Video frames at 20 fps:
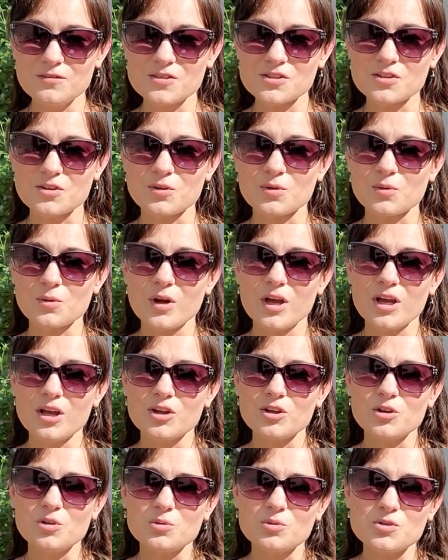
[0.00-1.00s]
so
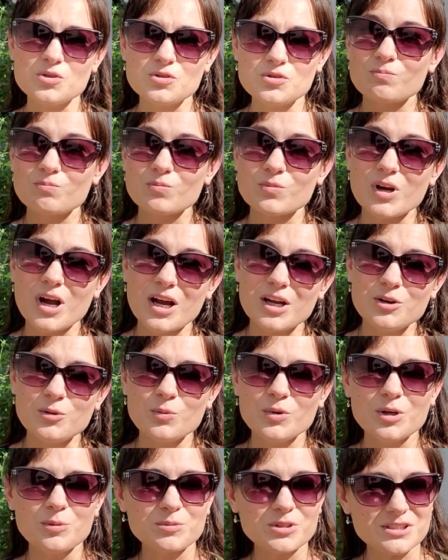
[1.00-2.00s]
you kind of
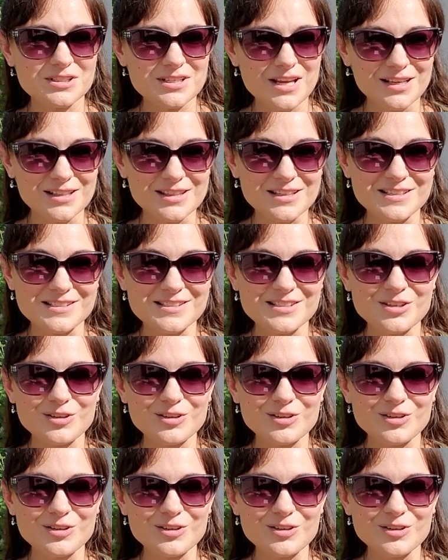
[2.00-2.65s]
want to protect this.